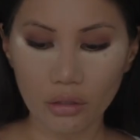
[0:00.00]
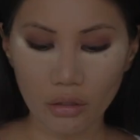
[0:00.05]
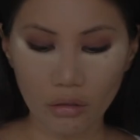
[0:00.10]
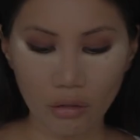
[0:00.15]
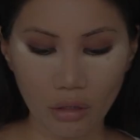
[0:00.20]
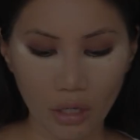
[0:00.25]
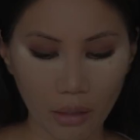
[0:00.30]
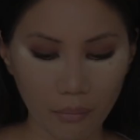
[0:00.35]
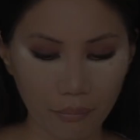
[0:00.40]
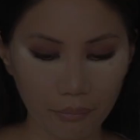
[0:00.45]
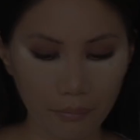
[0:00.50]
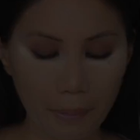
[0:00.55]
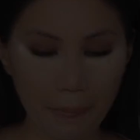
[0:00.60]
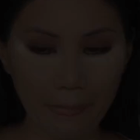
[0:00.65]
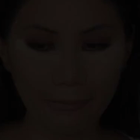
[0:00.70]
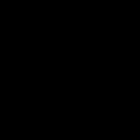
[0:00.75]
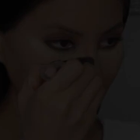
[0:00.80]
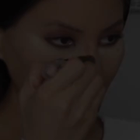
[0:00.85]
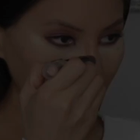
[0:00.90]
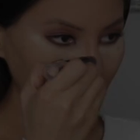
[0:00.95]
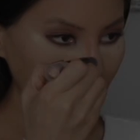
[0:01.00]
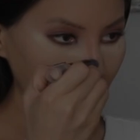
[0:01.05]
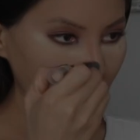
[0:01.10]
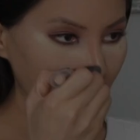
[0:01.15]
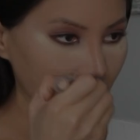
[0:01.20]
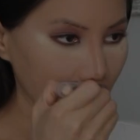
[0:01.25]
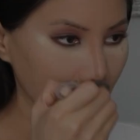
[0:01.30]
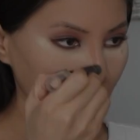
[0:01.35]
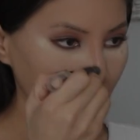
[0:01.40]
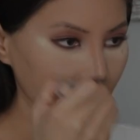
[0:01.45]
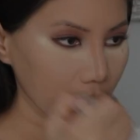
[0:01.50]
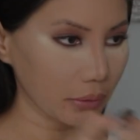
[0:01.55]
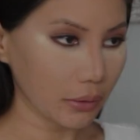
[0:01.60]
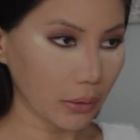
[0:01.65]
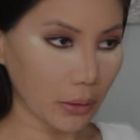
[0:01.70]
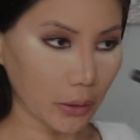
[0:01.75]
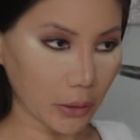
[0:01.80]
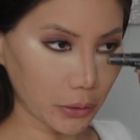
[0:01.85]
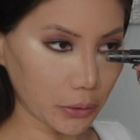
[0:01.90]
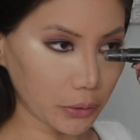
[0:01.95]
Okay, let's
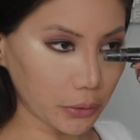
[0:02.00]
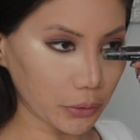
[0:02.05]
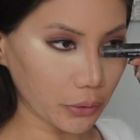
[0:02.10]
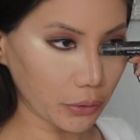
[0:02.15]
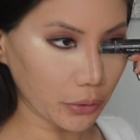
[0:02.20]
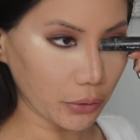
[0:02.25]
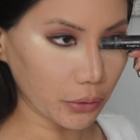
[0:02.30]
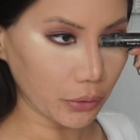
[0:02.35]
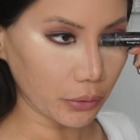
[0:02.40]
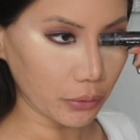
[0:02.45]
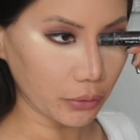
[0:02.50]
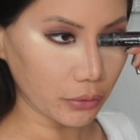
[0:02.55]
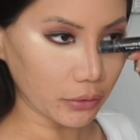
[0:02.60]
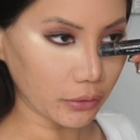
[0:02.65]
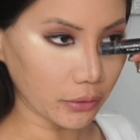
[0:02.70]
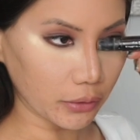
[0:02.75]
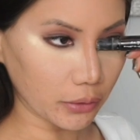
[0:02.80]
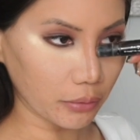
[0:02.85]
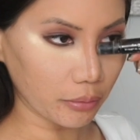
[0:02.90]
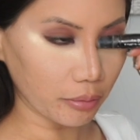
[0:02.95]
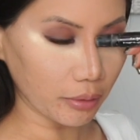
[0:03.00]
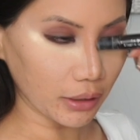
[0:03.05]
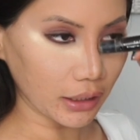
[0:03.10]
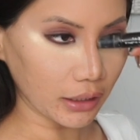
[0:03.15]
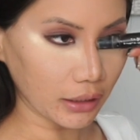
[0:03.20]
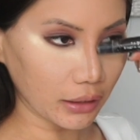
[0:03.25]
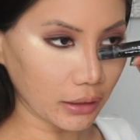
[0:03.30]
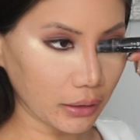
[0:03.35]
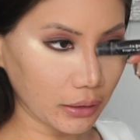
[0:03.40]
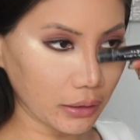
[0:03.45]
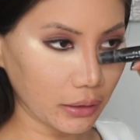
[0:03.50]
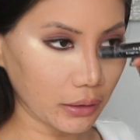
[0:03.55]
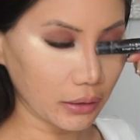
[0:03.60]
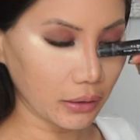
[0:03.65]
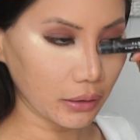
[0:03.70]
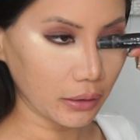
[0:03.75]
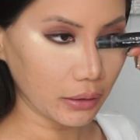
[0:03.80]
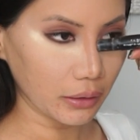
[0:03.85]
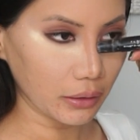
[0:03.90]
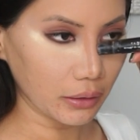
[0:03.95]
contour the nose a little bit.
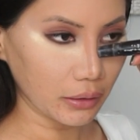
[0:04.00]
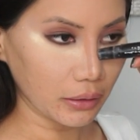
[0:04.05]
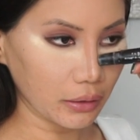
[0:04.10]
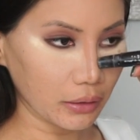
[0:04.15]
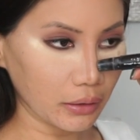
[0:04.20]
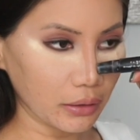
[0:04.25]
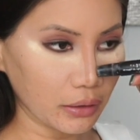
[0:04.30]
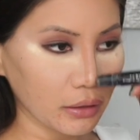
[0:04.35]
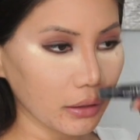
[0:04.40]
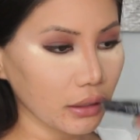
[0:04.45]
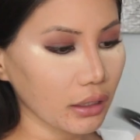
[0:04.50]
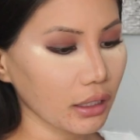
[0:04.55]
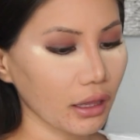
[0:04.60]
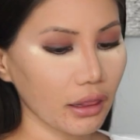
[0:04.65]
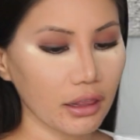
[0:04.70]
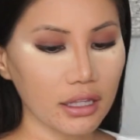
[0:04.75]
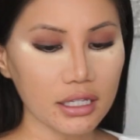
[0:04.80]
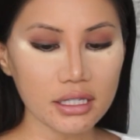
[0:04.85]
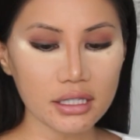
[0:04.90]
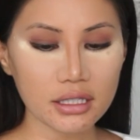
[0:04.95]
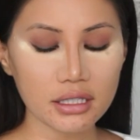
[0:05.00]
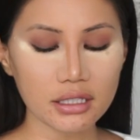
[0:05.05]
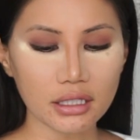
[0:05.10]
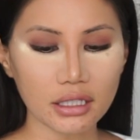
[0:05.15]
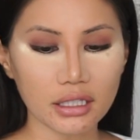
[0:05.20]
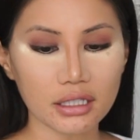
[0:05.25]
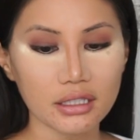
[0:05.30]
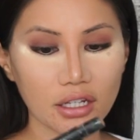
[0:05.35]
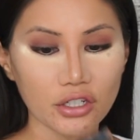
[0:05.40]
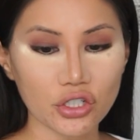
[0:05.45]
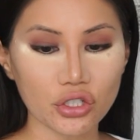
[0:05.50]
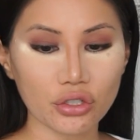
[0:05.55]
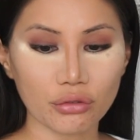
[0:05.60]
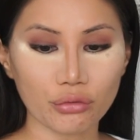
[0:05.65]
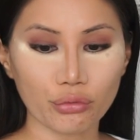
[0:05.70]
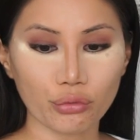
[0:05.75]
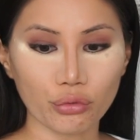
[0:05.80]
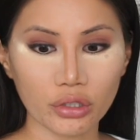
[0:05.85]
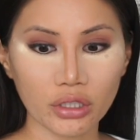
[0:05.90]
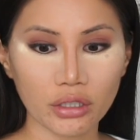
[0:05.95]
This is actually
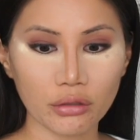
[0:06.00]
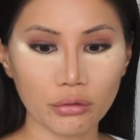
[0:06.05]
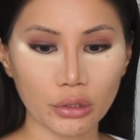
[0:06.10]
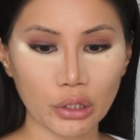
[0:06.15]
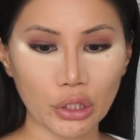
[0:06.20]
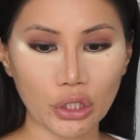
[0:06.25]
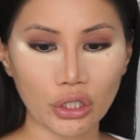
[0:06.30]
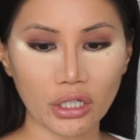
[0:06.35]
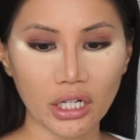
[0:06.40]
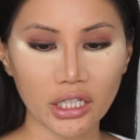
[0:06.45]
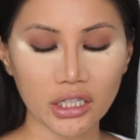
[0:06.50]
really, really good.